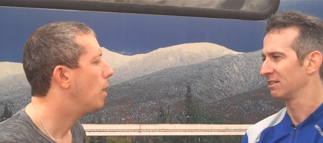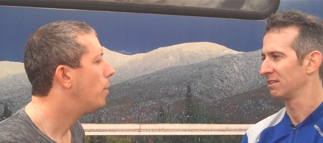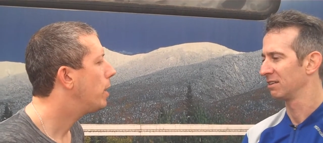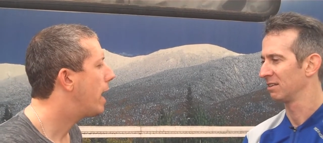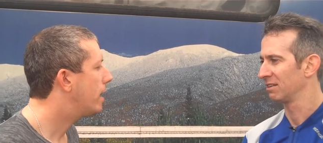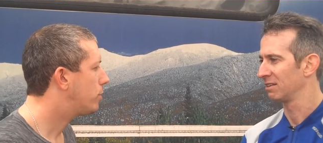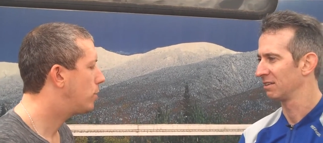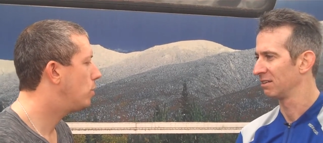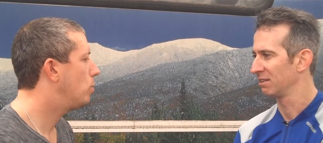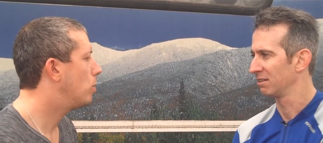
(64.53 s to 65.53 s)
Speaker 1: I want to
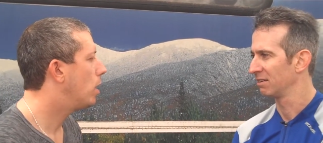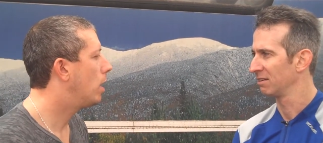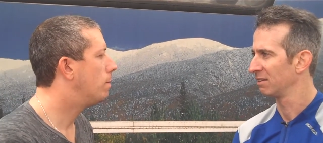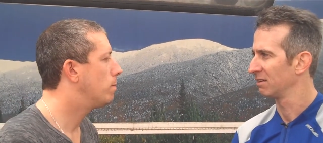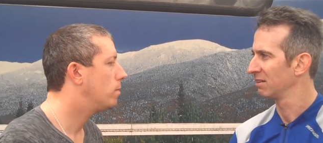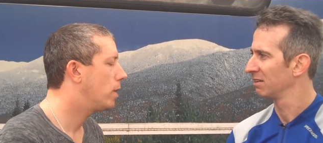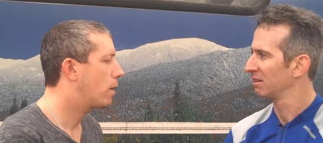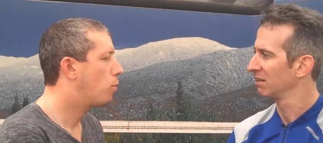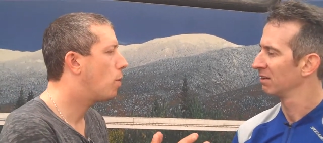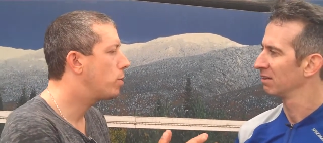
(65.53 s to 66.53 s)
ask you,
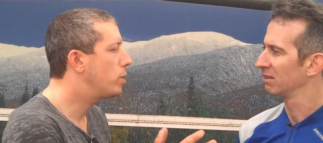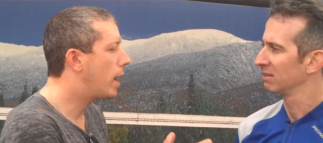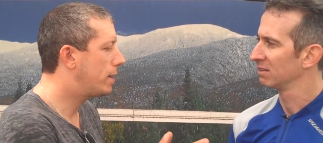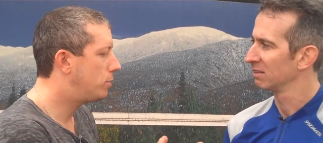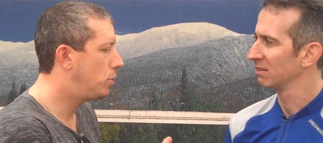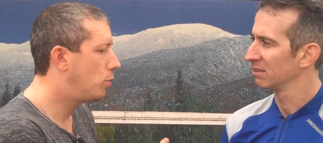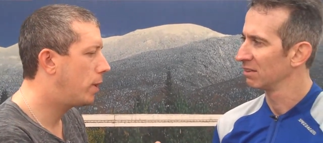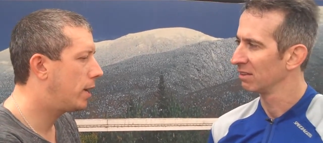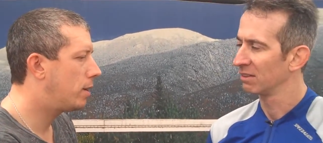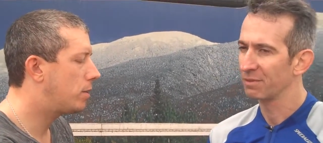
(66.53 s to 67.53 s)
what were you guys
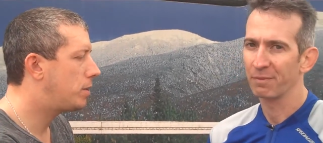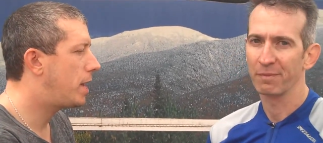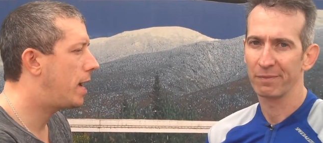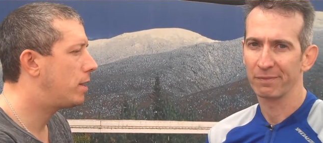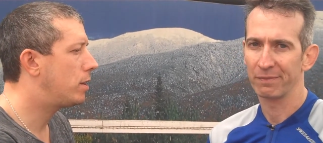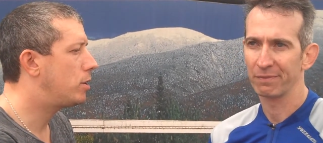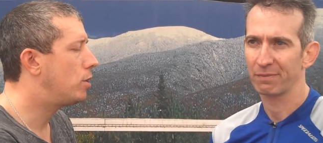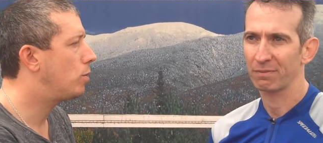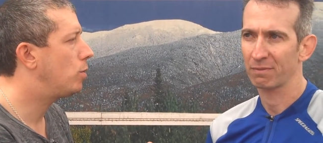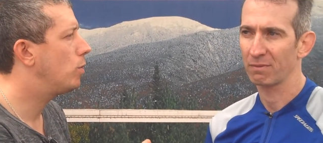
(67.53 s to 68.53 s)
doing the day that you